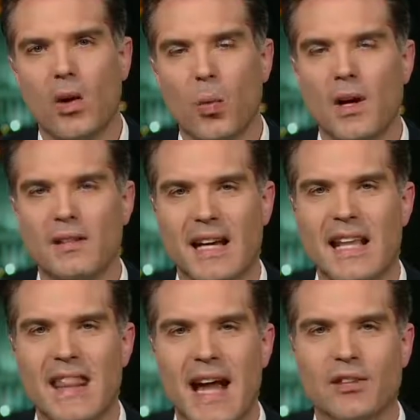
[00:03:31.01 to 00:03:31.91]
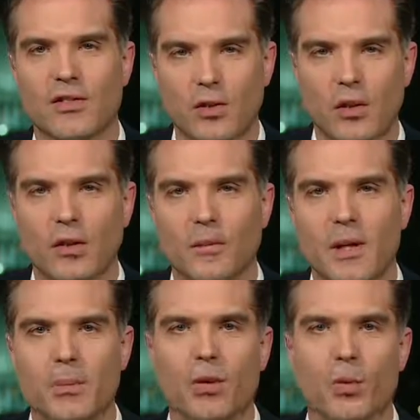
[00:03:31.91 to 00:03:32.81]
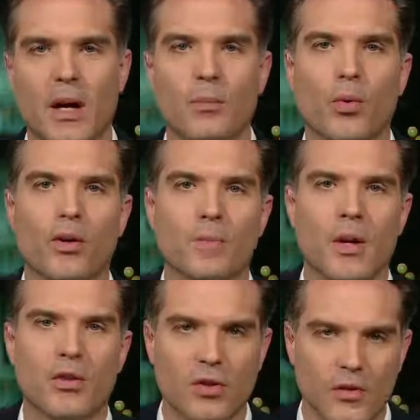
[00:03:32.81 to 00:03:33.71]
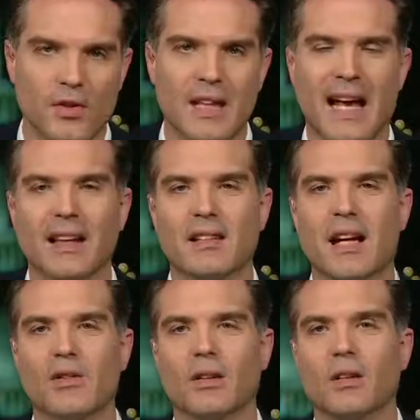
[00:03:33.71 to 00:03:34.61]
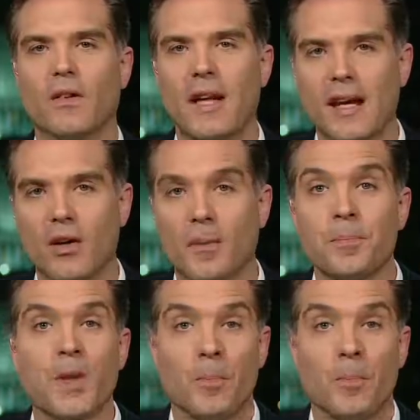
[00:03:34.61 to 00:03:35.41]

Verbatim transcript: was in that circle of people around Boris Berezovsky, Alexander Litvinenko,